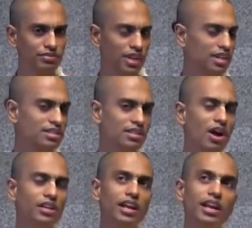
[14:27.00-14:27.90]
It is
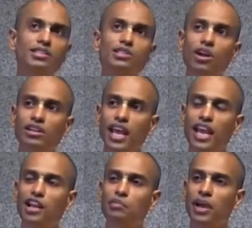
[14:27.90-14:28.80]
not that it is not
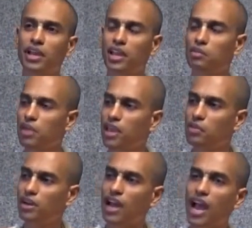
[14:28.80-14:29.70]
there in me,
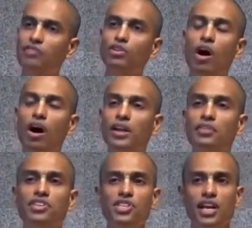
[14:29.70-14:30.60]
but I have to
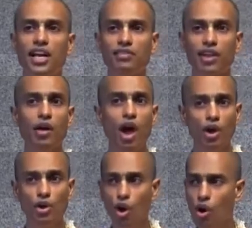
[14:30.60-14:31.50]
artificially develop.
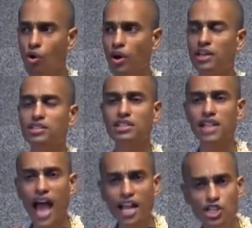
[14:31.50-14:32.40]
No, it is
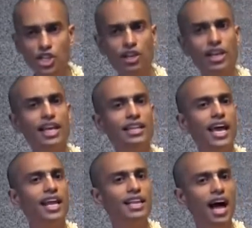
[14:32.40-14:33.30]
naturally
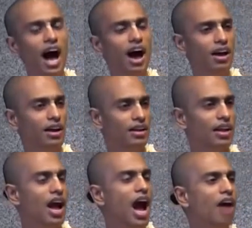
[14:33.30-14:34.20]
there in the heart
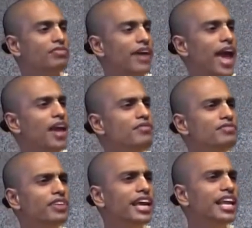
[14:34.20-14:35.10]
of
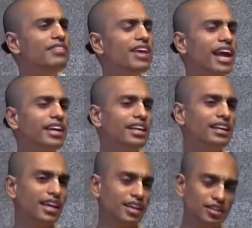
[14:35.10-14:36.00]
every living
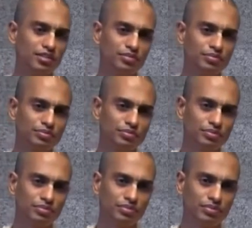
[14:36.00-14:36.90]
entity.
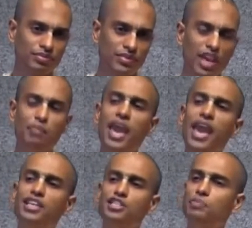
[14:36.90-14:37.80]
He
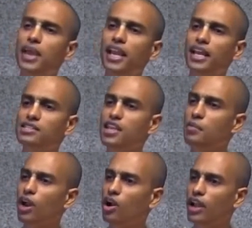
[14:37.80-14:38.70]
may experience, he
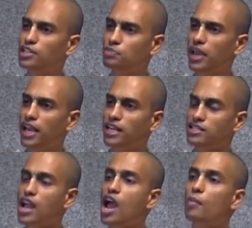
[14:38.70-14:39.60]
may not
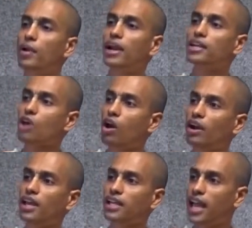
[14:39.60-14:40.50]
experience, but it is
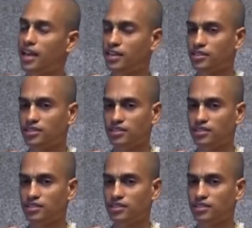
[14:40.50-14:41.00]
already there.